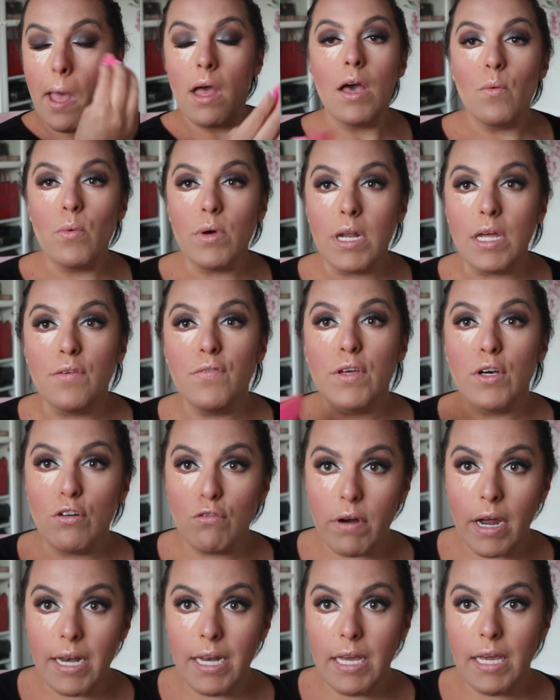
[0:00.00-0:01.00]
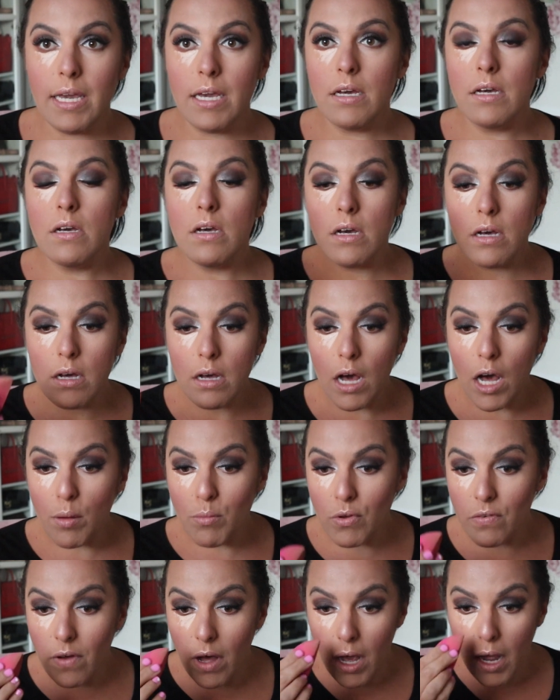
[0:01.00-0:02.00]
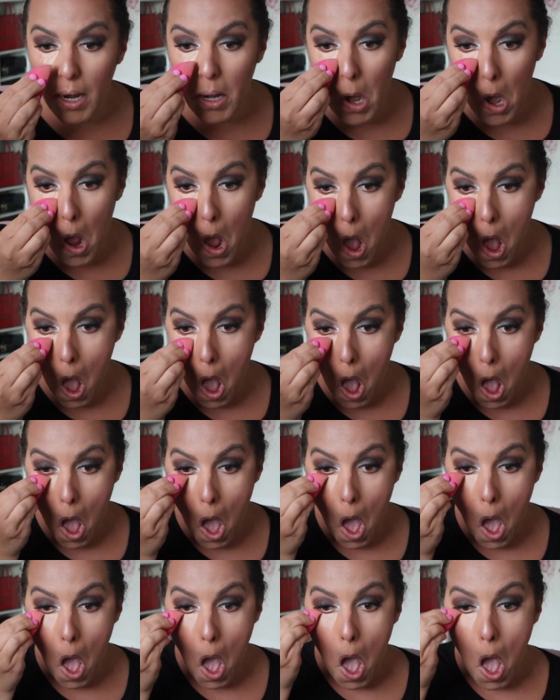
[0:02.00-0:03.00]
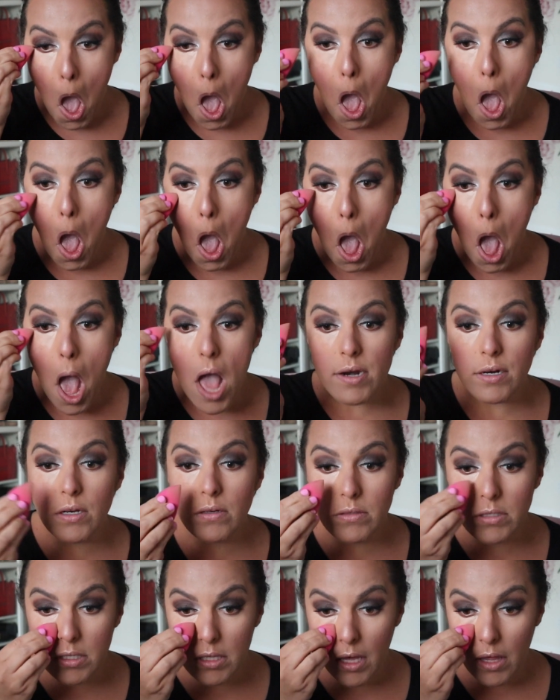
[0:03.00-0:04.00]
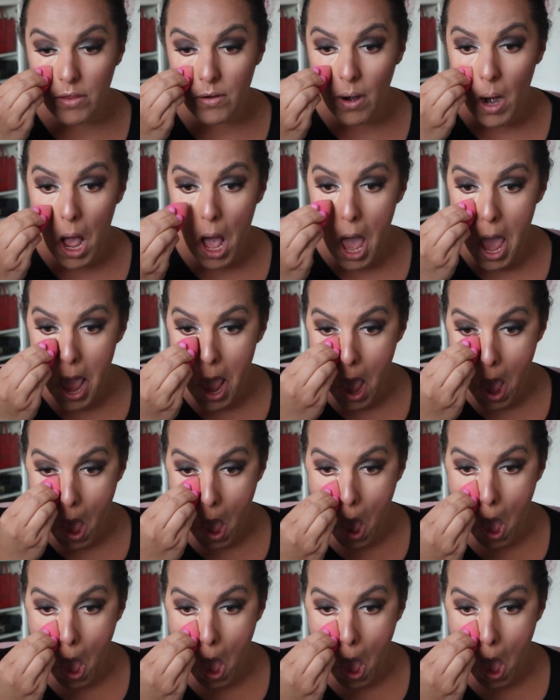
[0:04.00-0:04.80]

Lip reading: When I feel ready, I'll move on and go to the other eye.